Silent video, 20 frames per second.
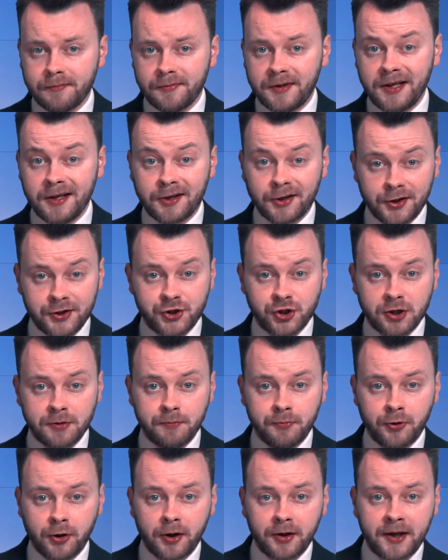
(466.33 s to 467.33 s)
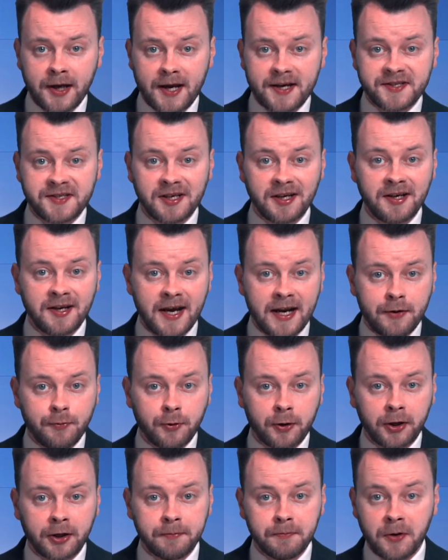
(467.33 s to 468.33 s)
The Christian Broadcasting
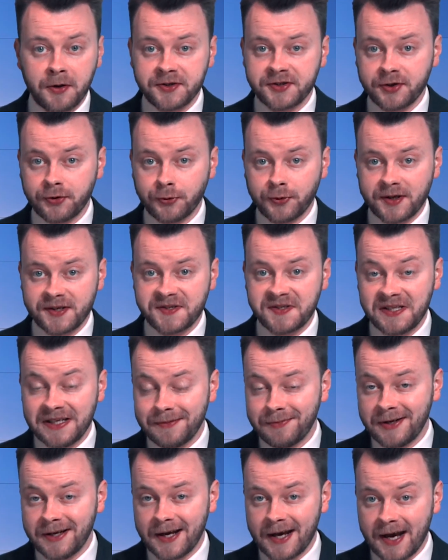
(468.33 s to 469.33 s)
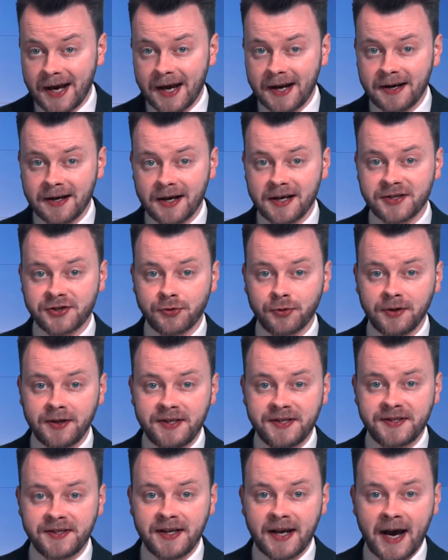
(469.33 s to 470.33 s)
Network, also known as C B N, has
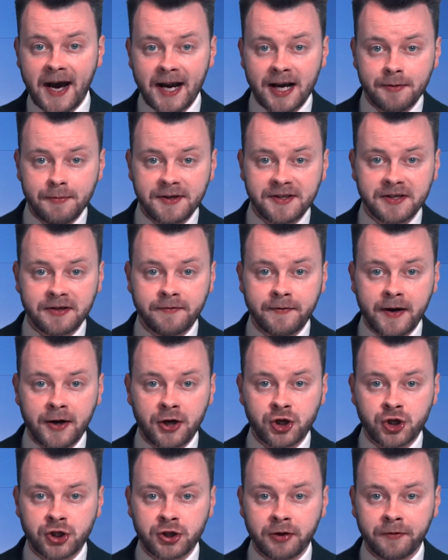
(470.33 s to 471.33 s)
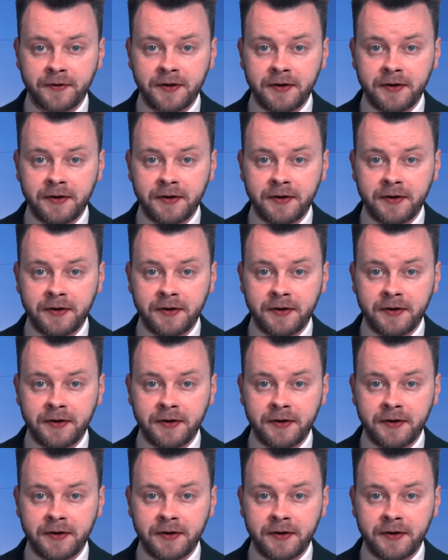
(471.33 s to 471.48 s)
released the animated version of